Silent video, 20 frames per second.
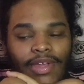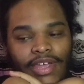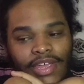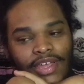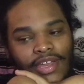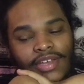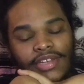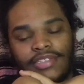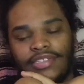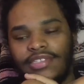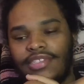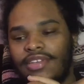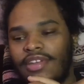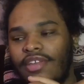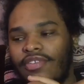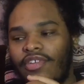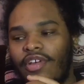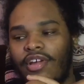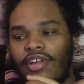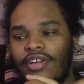Again, it's
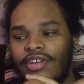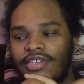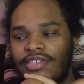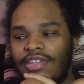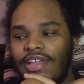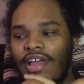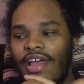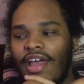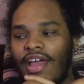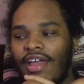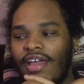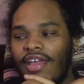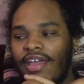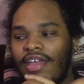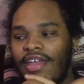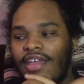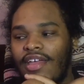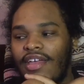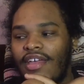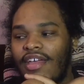another artist that
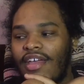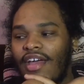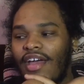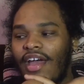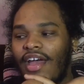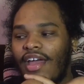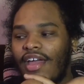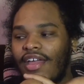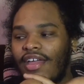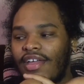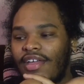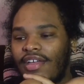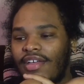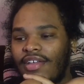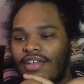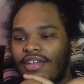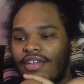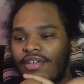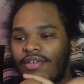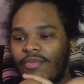I
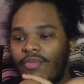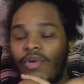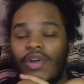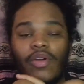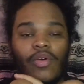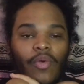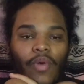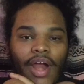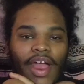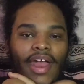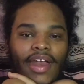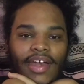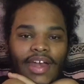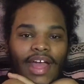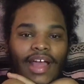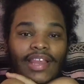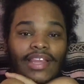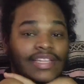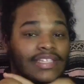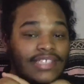regret
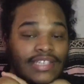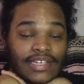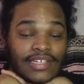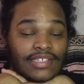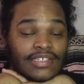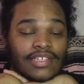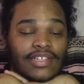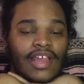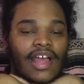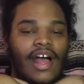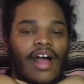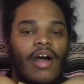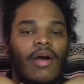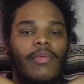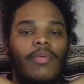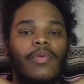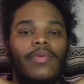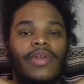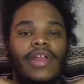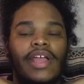not listening to that
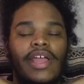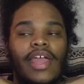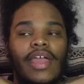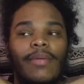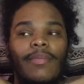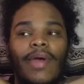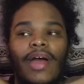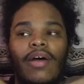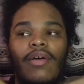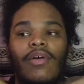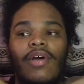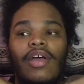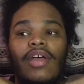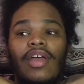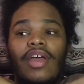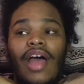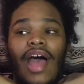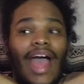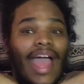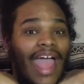album when it came out.
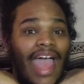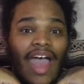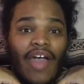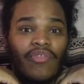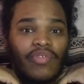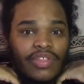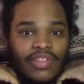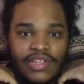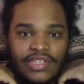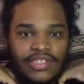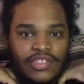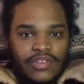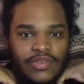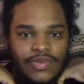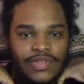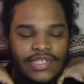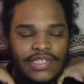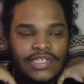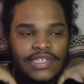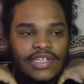I haven't listened
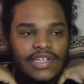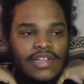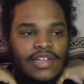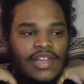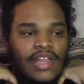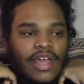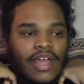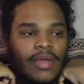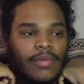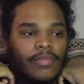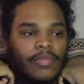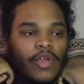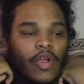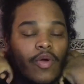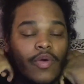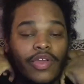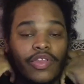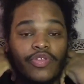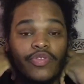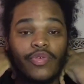to it still. I'm
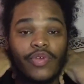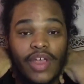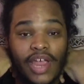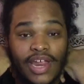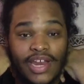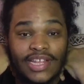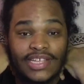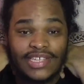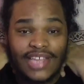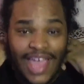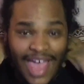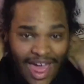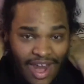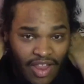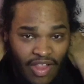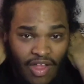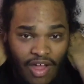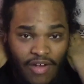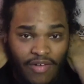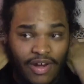going through Katy's
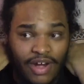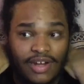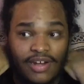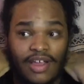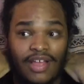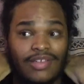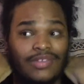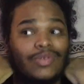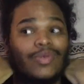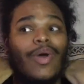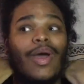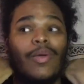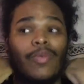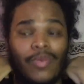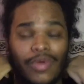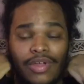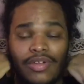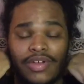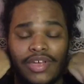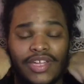catalog right now, so I
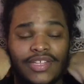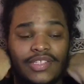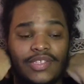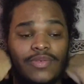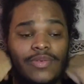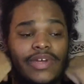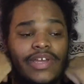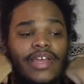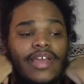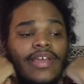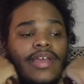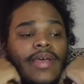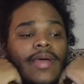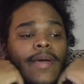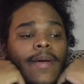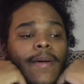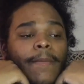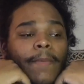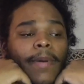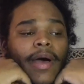will get to it.
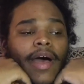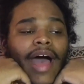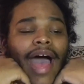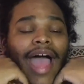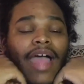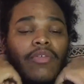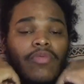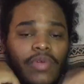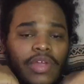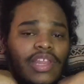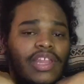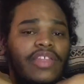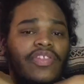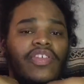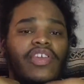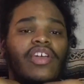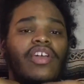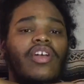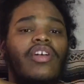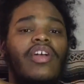But I really
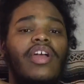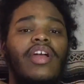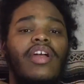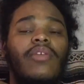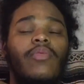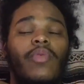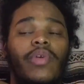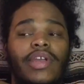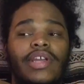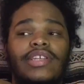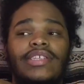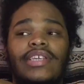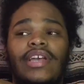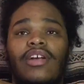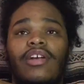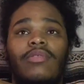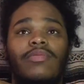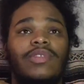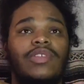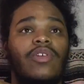think her Witness
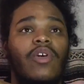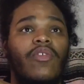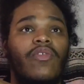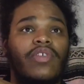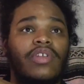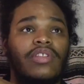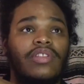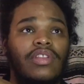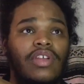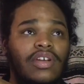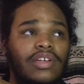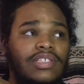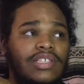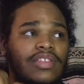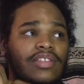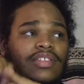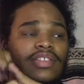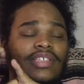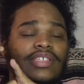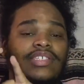era was
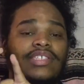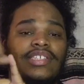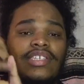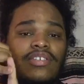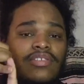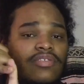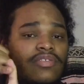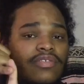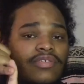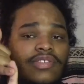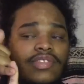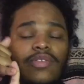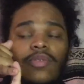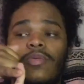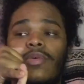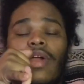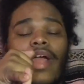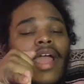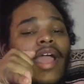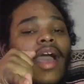overlooked. The singles
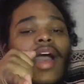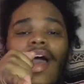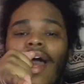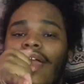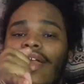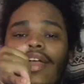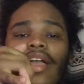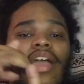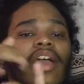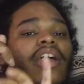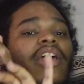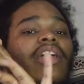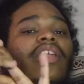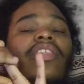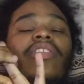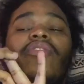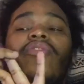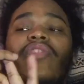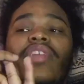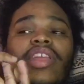were iconic.
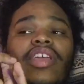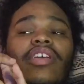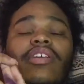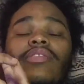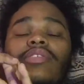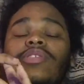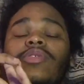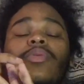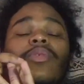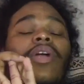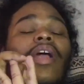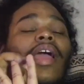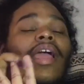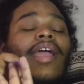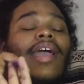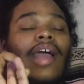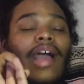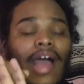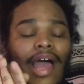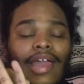The videos were
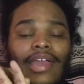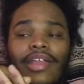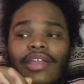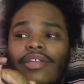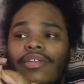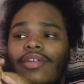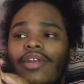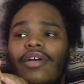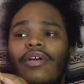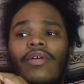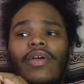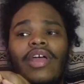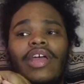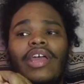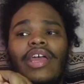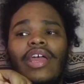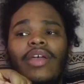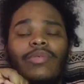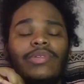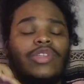iconic, you know.
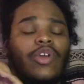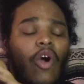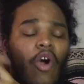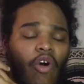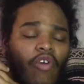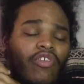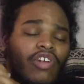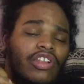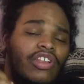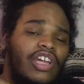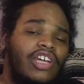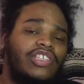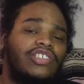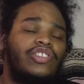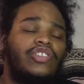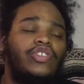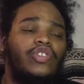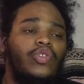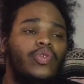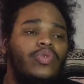It was
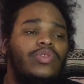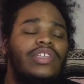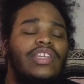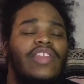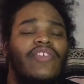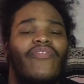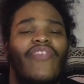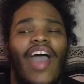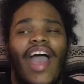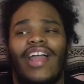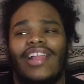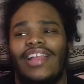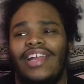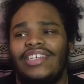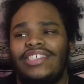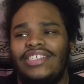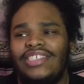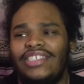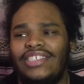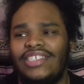overlooked due to the fact
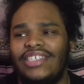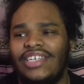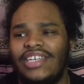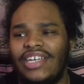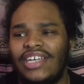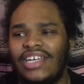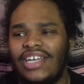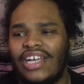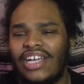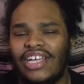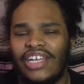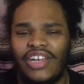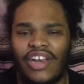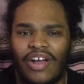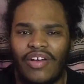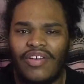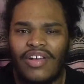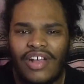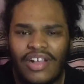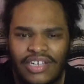that she, you
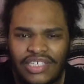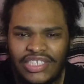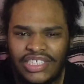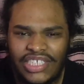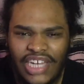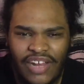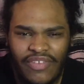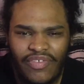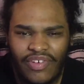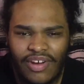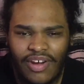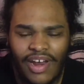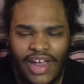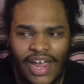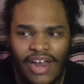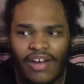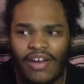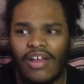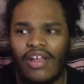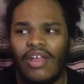know, shaved her
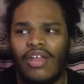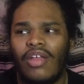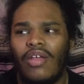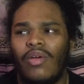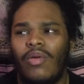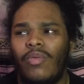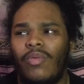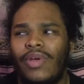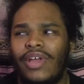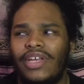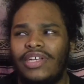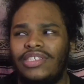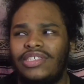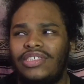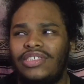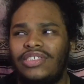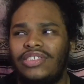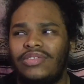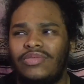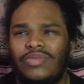hair. Which,
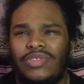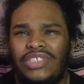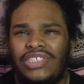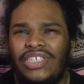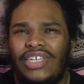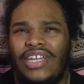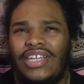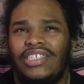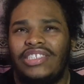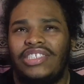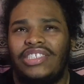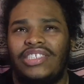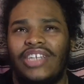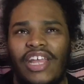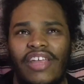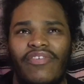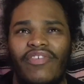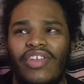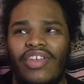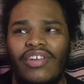she didn't
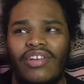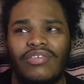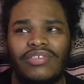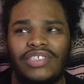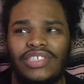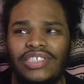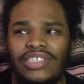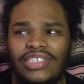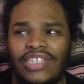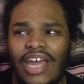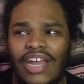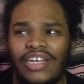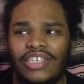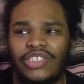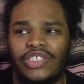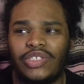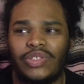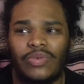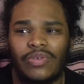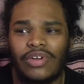shave it, you know. She just got a
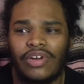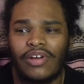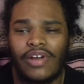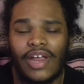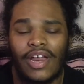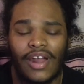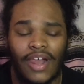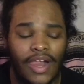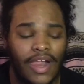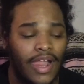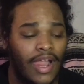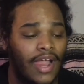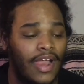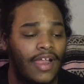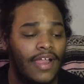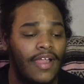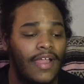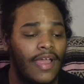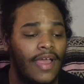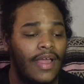shorter
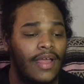haircut.